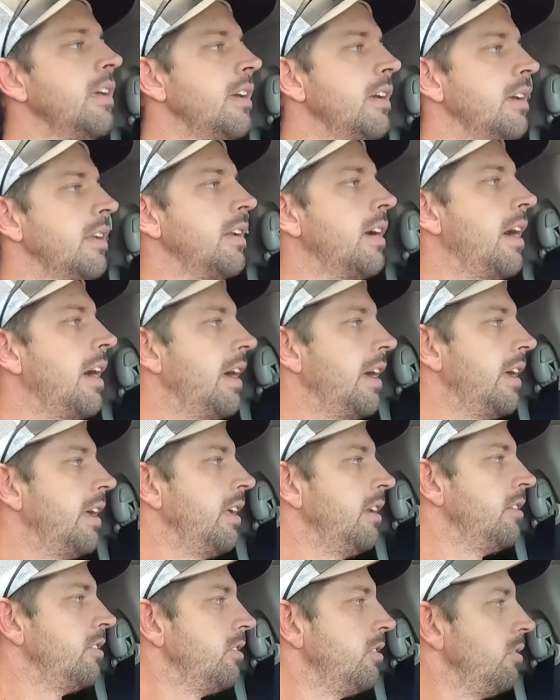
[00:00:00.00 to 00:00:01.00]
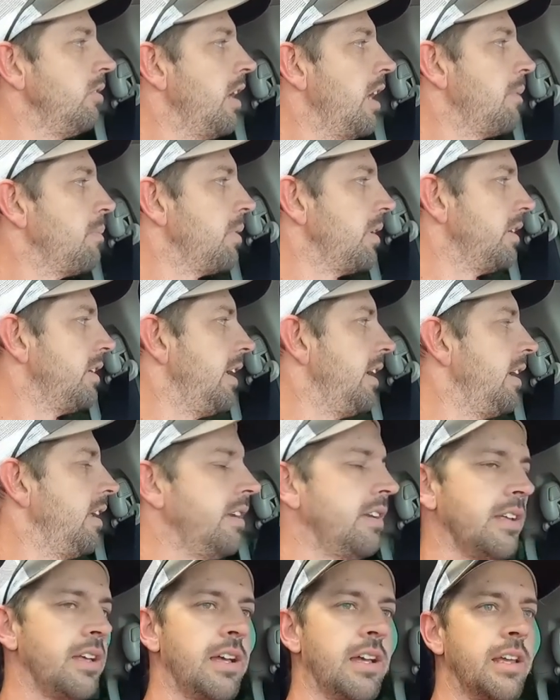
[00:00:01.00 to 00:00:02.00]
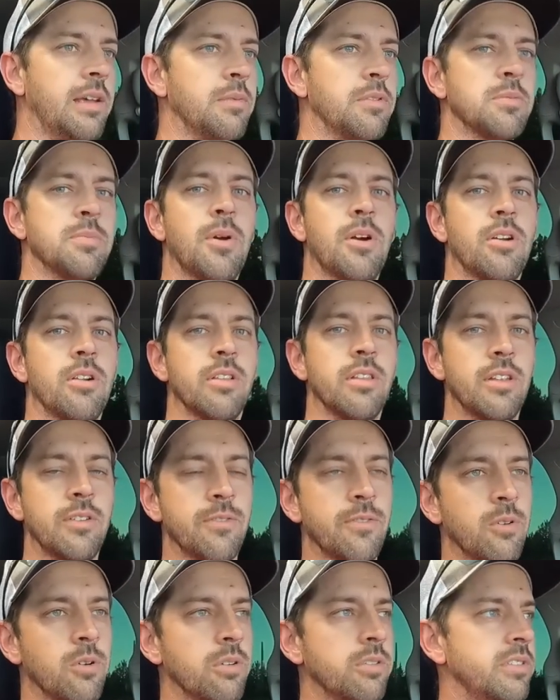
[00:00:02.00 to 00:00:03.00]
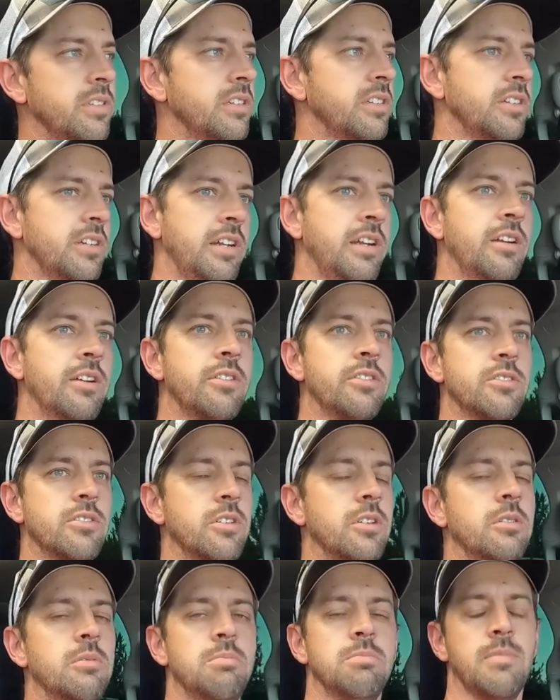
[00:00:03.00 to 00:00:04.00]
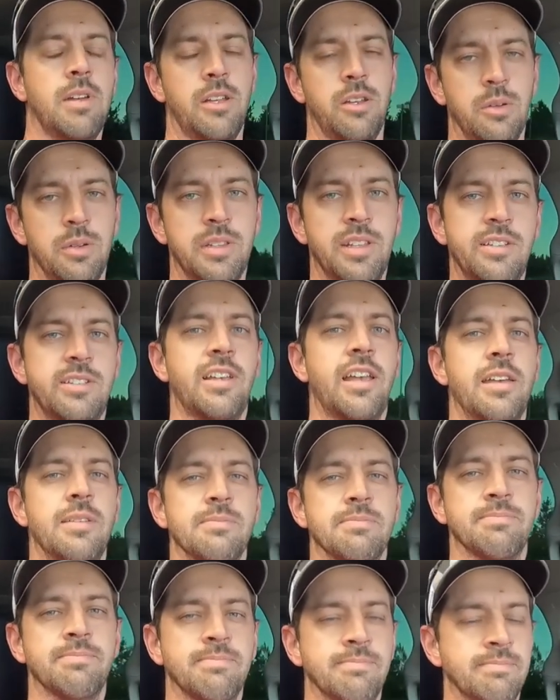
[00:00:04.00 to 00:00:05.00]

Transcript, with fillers: and I do not pretend I am smarter than Ford's engineers, so I do what they say.